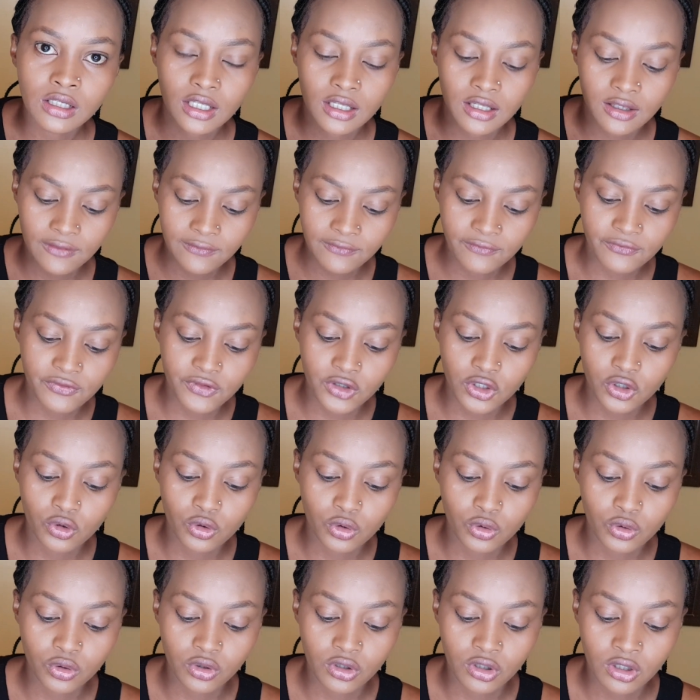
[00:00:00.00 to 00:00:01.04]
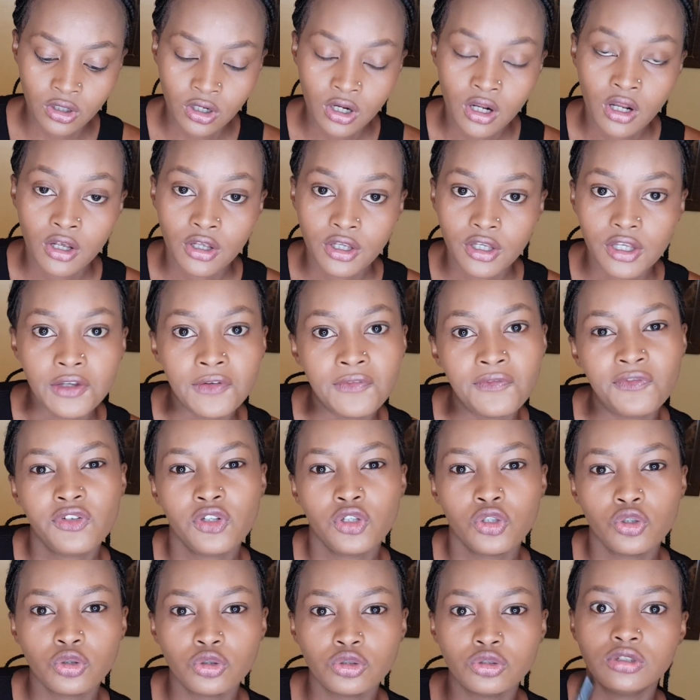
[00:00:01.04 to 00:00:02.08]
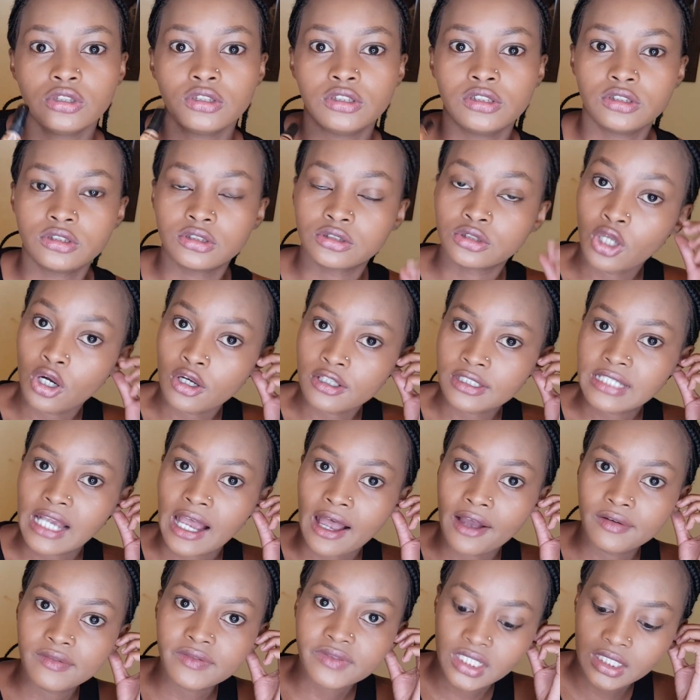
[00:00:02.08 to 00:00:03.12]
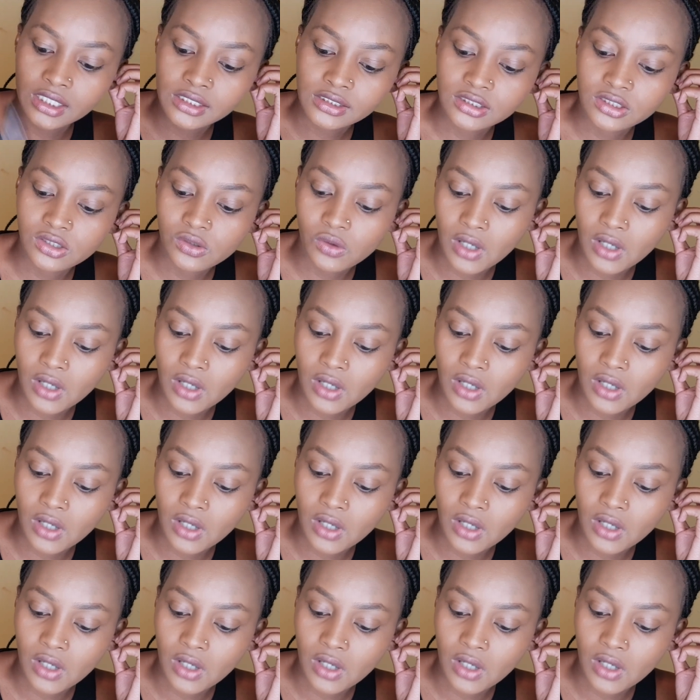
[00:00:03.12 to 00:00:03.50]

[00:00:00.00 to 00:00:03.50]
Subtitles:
If you don't have this,